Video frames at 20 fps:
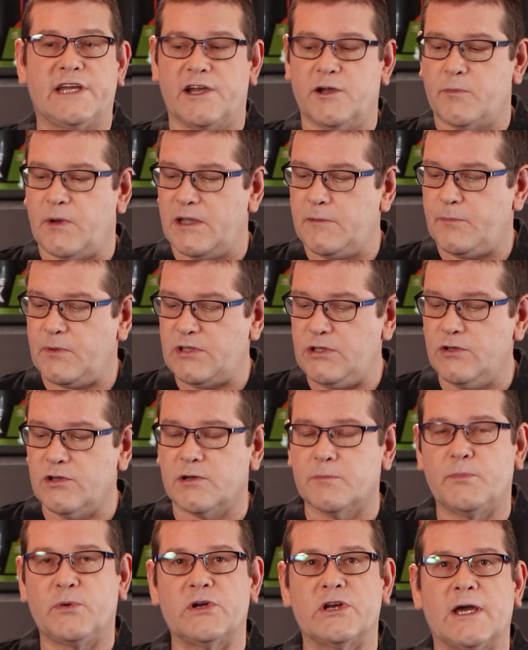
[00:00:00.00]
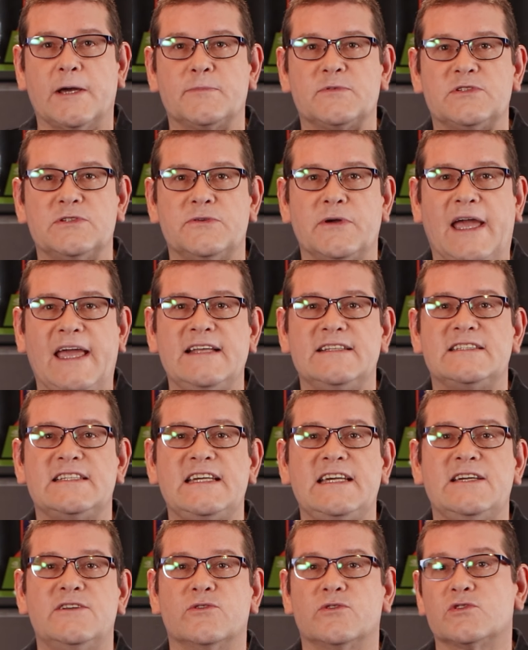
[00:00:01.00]
terabyte, but you can put up to
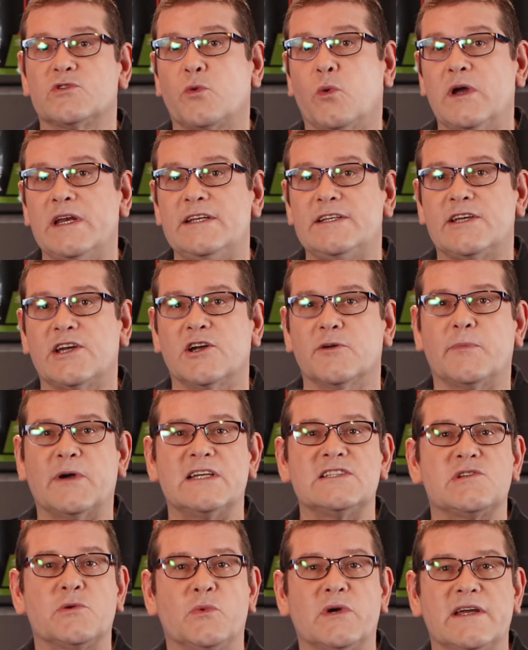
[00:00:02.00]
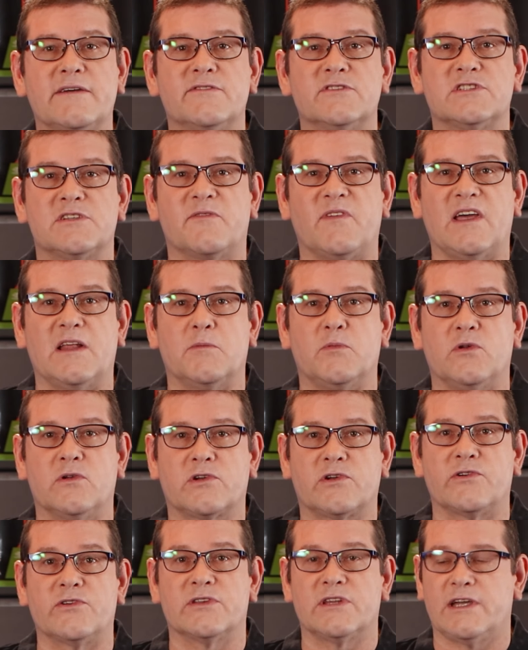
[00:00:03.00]
18 or 20 terabytes or whatever is available
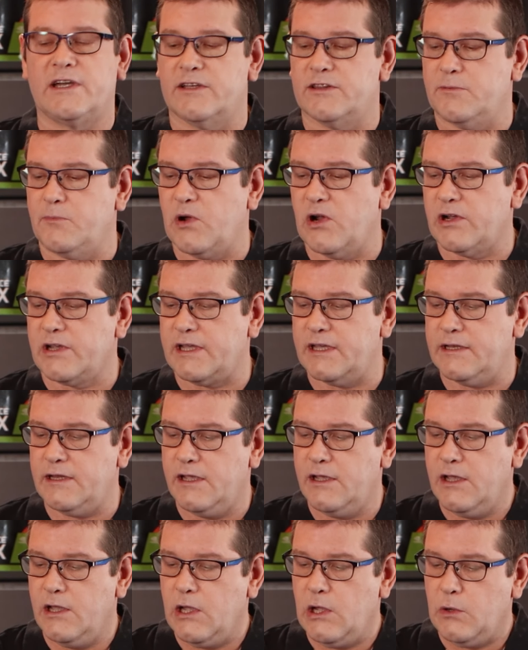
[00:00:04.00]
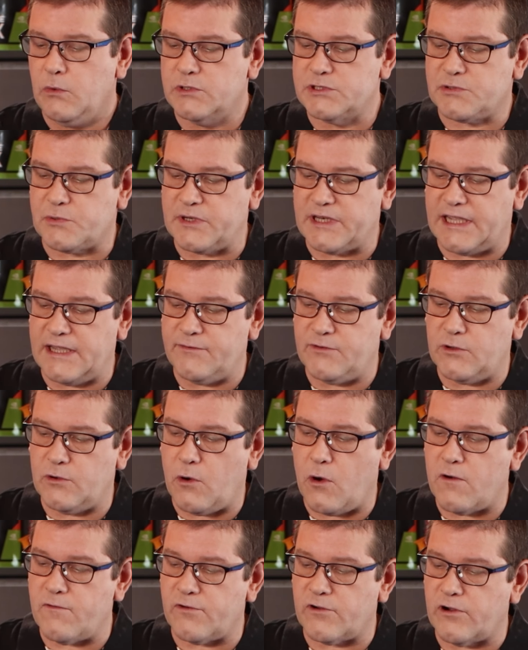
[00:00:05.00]
currently on the market, which would give you
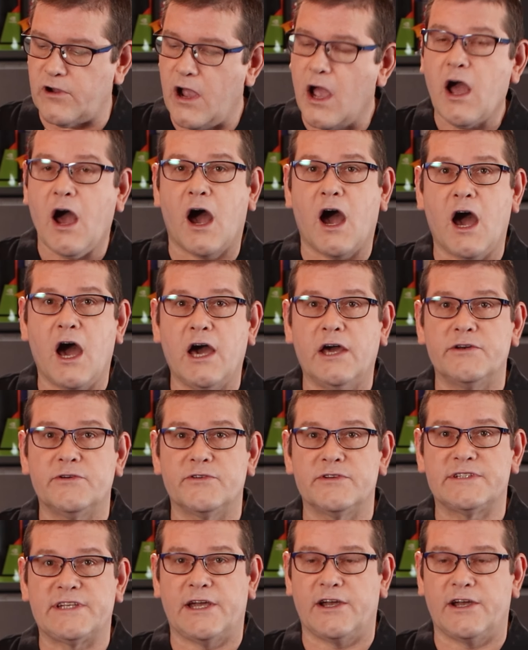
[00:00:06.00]
over 100